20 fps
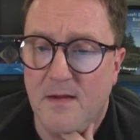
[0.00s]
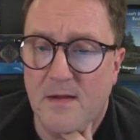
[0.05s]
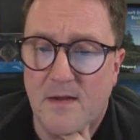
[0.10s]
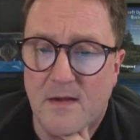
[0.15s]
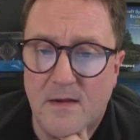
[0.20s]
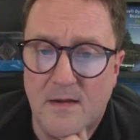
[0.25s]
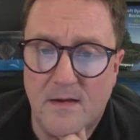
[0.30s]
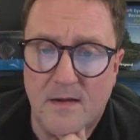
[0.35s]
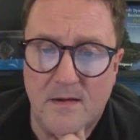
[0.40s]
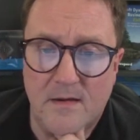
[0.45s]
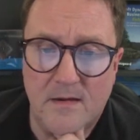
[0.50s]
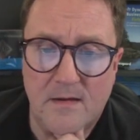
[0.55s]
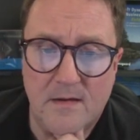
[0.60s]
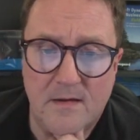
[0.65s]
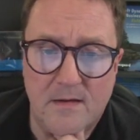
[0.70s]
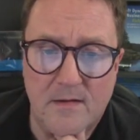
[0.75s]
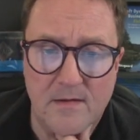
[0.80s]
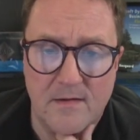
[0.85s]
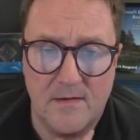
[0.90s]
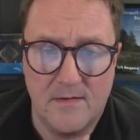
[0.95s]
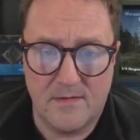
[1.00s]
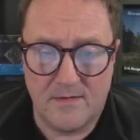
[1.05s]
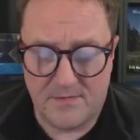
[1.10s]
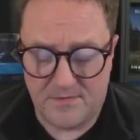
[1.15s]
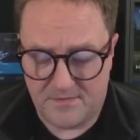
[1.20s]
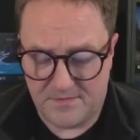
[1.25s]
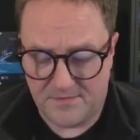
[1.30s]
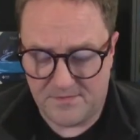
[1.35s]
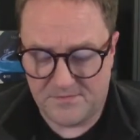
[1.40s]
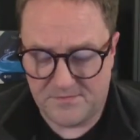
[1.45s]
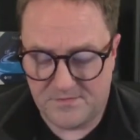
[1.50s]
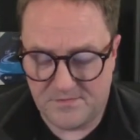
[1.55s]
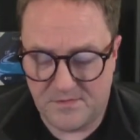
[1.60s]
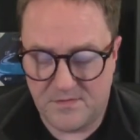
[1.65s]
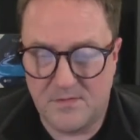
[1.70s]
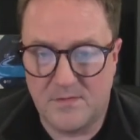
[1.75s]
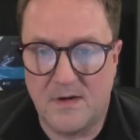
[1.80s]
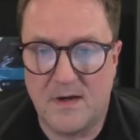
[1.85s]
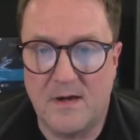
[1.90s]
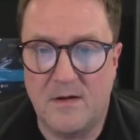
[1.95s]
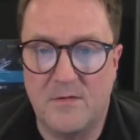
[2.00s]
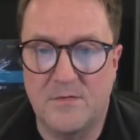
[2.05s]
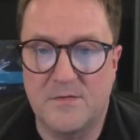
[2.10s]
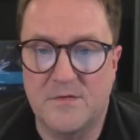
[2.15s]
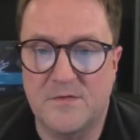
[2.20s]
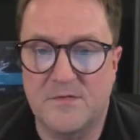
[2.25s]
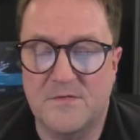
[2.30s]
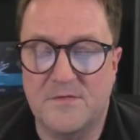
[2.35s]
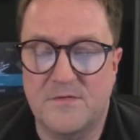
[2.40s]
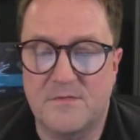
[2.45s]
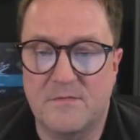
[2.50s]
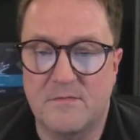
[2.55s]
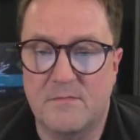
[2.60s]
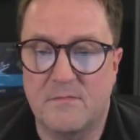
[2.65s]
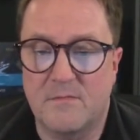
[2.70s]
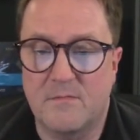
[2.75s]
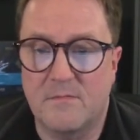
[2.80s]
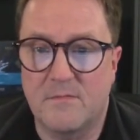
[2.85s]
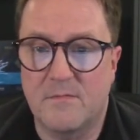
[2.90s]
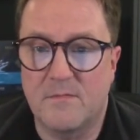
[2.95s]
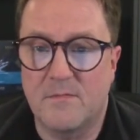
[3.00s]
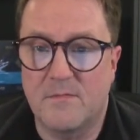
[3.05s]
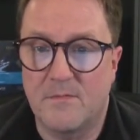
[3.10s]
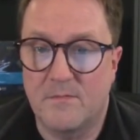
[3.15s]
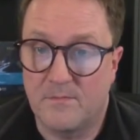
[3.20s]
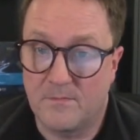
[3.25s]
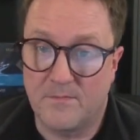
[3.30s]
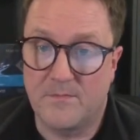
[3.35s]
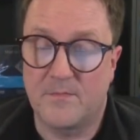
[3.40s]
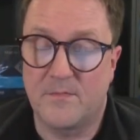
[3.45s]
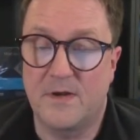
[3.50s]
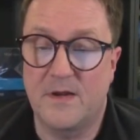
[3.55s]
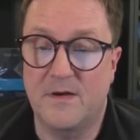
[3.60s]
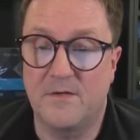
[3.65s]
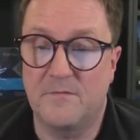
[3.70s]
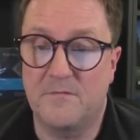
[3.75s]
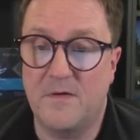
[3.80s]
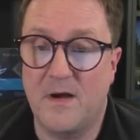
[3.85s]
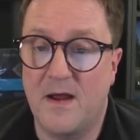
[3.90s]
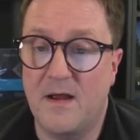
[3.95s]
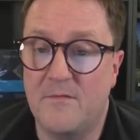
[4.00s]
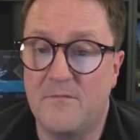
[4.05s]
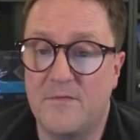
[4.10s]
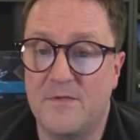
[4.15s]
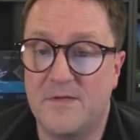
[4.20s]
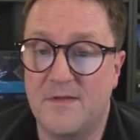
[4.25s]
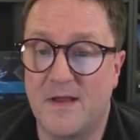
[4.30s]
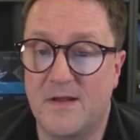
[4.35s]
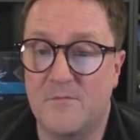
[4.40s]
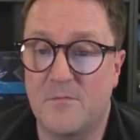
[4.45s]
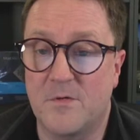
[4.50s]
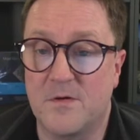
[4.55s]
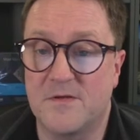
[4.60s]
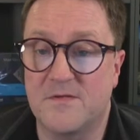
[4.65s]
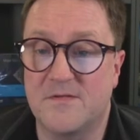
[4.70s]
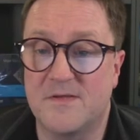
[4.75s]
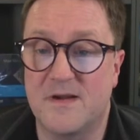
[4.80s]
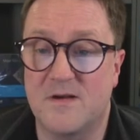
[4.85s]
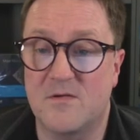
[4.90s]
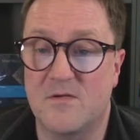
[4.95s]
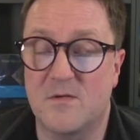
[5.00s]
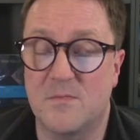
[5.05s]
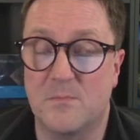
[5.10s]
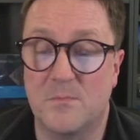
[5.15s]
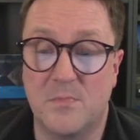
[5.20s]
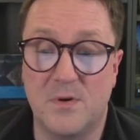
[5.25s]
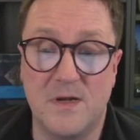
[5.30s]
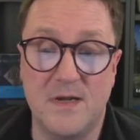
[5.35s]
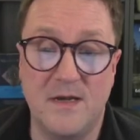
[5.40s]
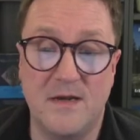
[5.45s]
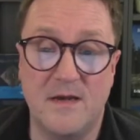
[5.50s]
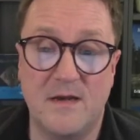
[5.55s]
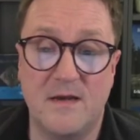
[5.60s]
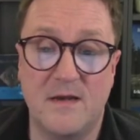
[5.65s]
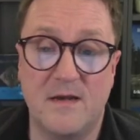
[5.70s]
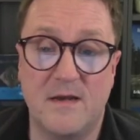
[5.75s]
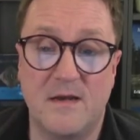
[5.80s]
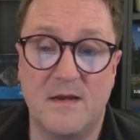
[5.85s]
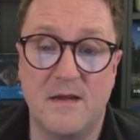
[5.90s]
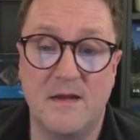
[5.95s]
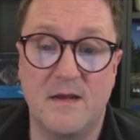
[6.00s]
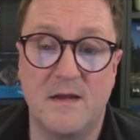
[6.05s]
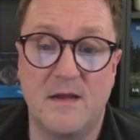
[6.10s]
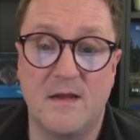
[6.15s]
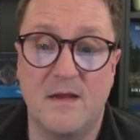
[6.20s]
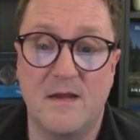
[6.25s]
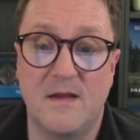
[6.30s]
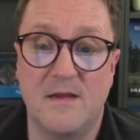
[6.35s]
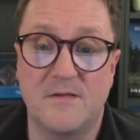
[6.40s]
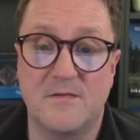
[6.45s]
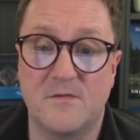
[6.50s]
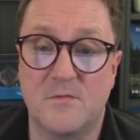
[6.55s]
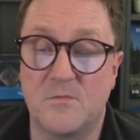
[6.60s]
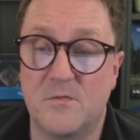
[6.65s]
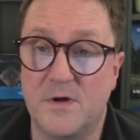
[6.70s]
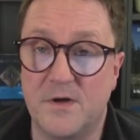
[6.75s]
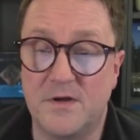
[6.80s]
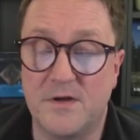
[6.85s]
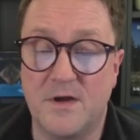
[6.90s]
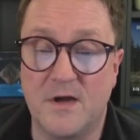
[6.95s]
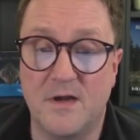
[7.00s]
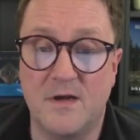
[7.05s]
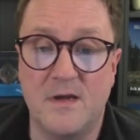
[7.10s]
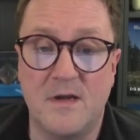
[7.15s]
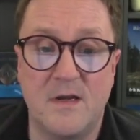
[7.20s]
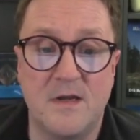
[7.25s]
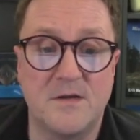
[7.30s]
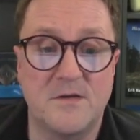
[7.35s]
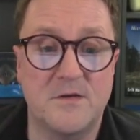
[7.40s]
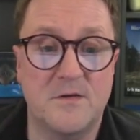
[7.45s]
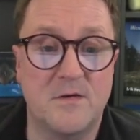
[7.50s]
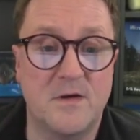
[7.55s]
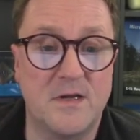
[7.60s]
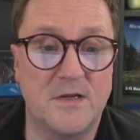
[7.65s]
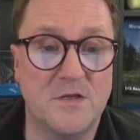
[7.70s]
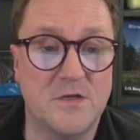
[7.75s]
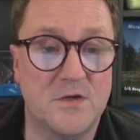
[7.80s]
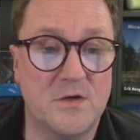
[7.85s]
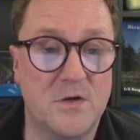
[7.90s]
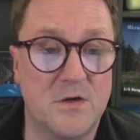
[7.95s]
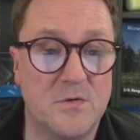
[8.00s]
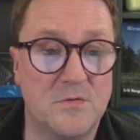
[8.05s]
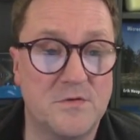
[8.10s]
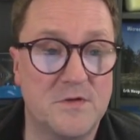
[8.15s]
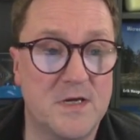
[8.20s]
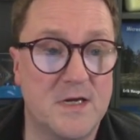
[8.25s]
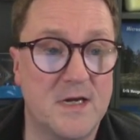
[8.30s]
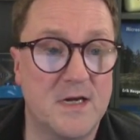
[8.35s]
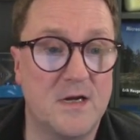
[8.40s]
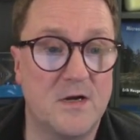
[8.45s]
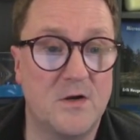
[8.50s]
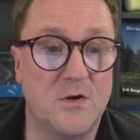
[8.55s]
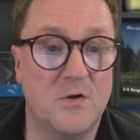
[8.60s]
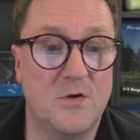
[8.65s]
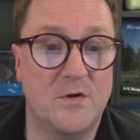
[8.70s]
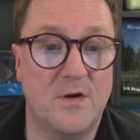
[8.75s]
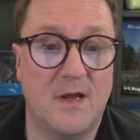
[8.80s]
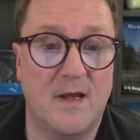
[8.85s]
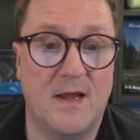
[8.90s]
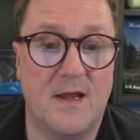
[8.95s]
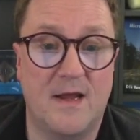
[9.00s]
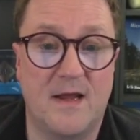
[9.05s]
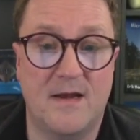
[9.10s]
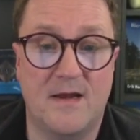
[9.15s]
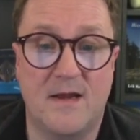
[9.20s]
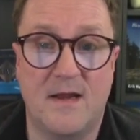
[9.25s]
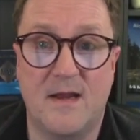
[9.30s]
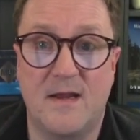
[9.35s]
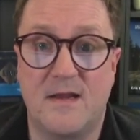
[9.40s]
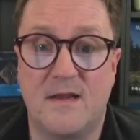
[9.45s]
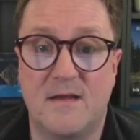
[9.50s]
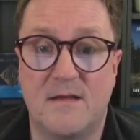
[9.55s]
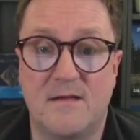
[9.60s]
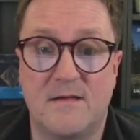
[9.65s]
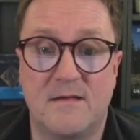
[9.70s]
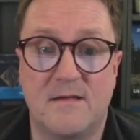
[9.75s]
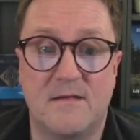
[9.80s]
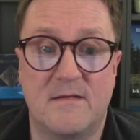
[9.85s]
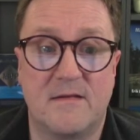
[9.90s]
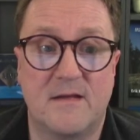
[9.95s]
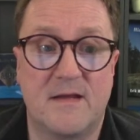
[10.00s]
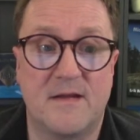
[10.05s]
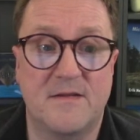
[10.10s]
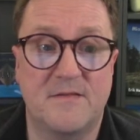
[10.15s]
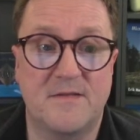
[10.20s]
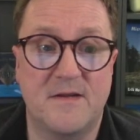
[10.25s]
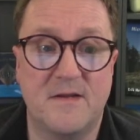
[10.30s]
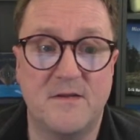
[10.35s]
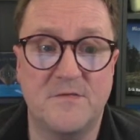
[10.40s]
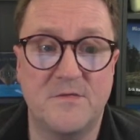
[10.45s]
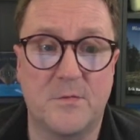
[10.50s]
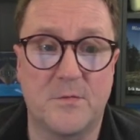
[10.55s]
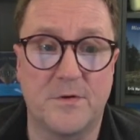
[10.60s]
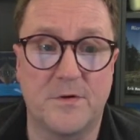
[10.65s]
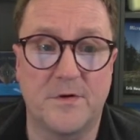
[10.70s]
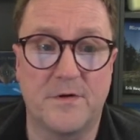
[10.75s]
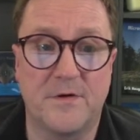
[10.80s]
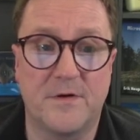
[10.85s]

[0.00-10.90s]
So I'll just hit a 5. That one is now completed. So we're done. So let's go take a look at a sales order.